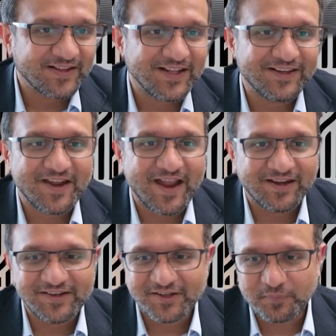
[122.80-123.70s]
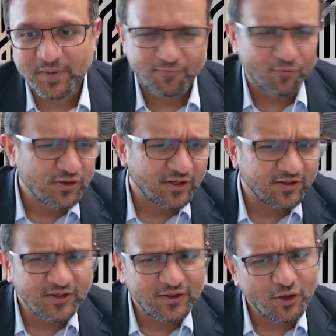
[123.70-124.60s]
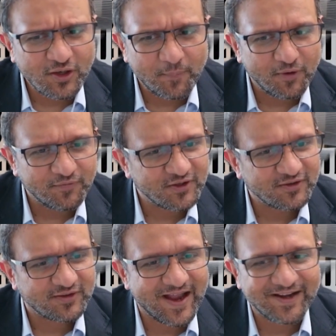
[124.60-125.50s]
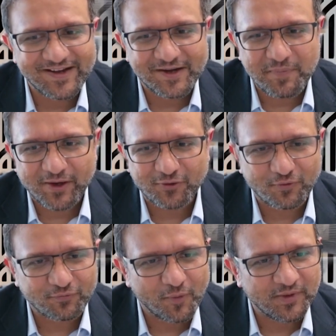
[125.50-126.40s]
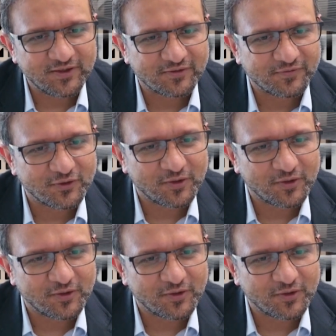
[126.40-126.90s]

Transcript: that Andy has spent, was it a year or a couple of years, Andy, at Microsoft? How many years were you at